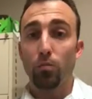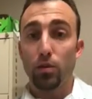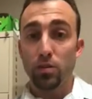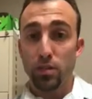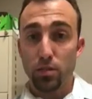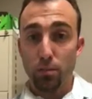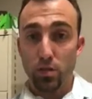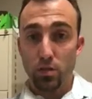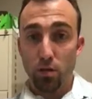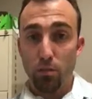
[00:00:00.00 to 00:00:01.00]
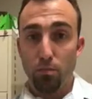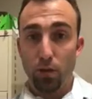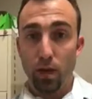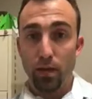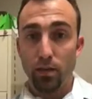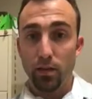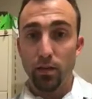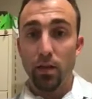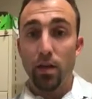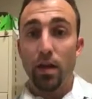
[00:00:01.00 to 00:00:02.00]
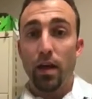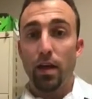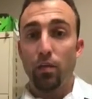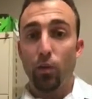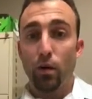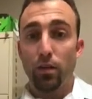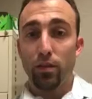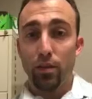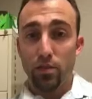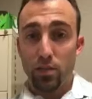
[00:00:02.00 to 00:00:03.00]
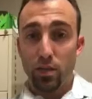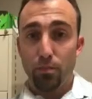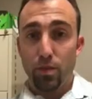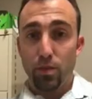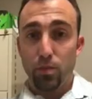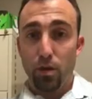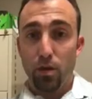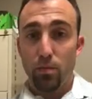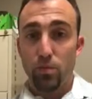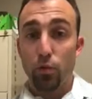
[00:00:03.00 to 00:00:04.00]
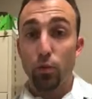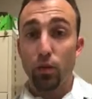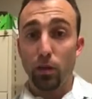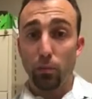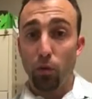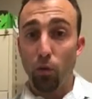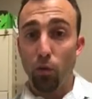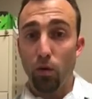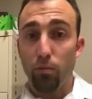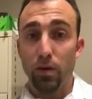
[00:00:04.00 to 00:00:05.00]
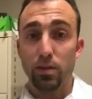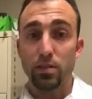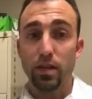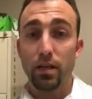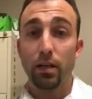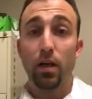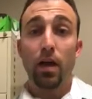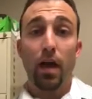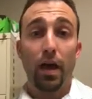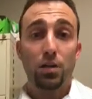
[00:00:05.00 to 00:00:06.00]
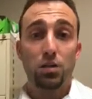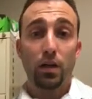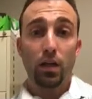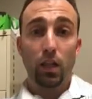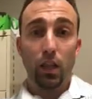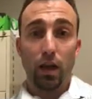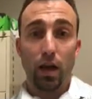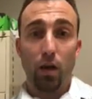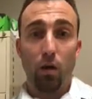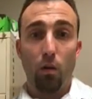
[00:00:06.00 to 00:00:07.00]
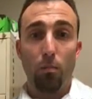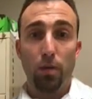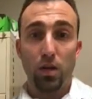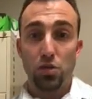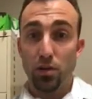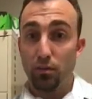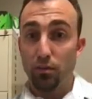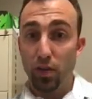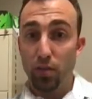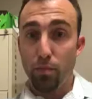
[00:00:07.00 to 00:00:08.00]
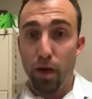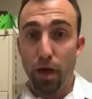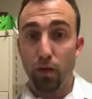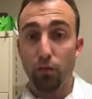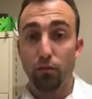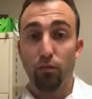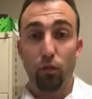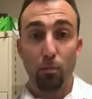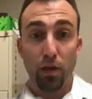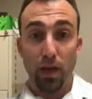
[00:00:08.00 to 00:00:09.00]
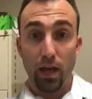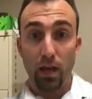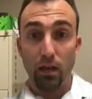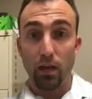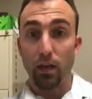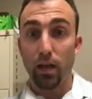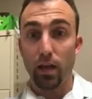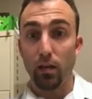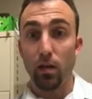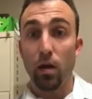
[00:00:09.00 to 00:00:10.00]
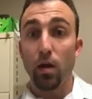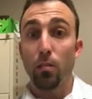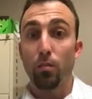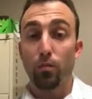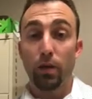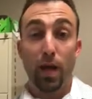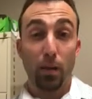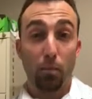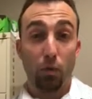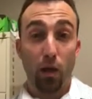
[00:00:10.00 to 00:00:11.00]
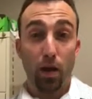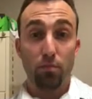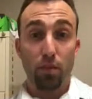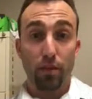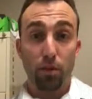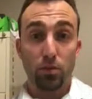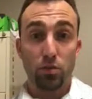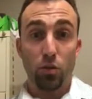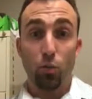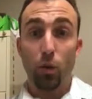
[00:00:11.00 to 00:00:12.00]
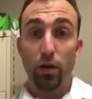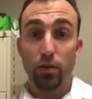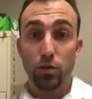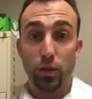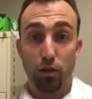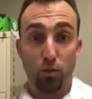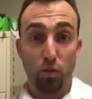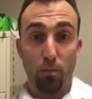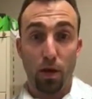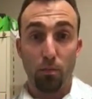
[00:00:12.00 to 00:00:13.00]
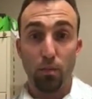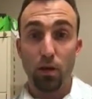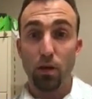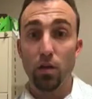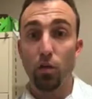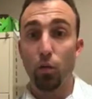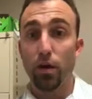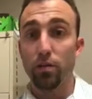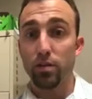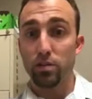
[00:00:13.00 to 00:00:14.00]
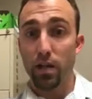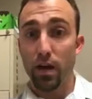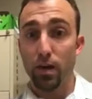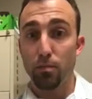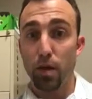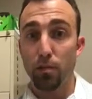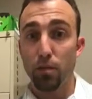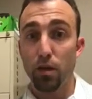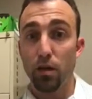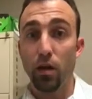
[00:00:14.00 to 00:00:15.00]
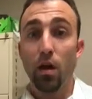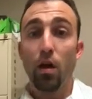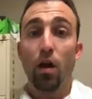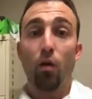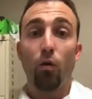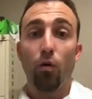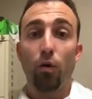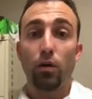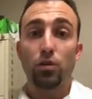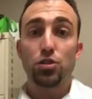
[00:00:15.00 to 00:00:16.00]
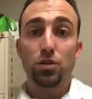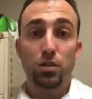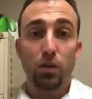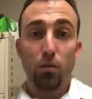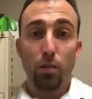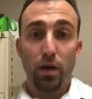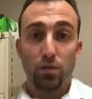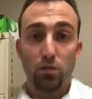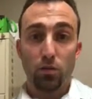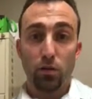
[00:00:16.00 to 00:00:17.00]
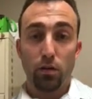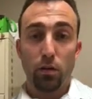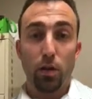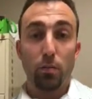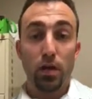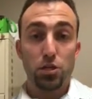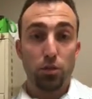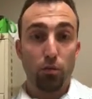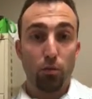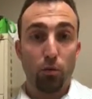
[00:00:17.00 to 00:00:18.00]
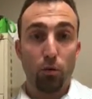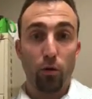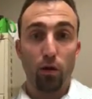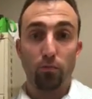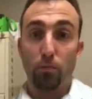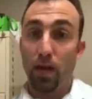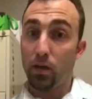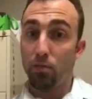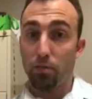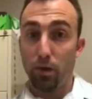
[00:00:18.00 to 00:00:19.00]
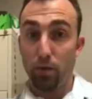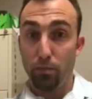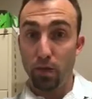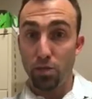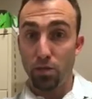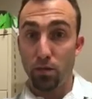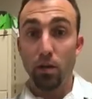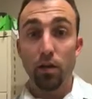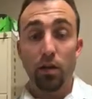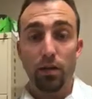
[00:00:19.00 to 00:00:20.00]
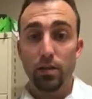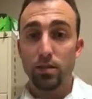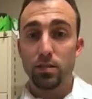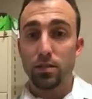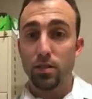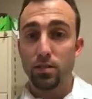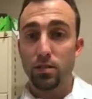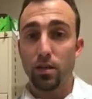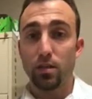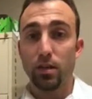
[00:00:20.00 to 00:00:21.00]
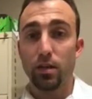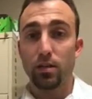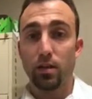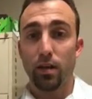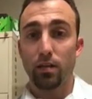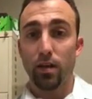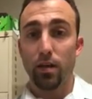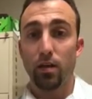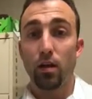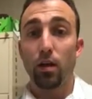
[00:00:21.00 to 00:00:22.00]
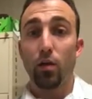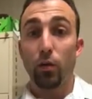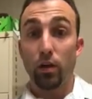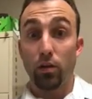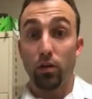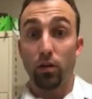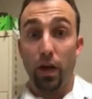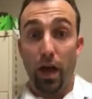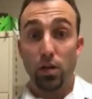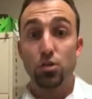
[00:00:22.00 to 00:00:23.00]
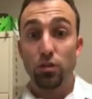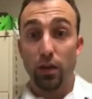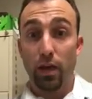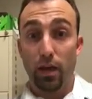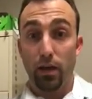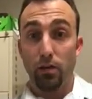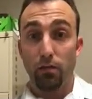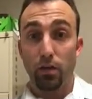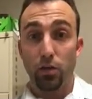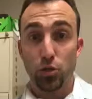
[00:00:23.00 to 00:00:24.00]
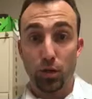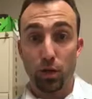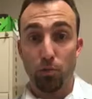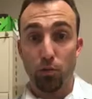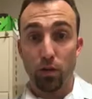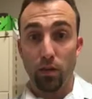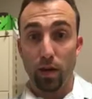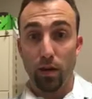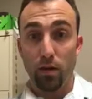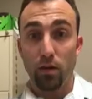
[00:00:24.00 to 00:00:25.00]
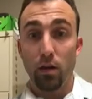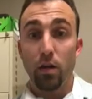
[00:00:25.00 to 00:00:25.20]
Participants aren't blinded, and the that they set up the experiments are really poor because they actually allow patient feedback for pain and kind of prime the therapist on where the trigger point might be or where the side might be, or just go based on a patient report of pain with palpation. And that doesn't necessarily indicate that we could actually have a trigger point there.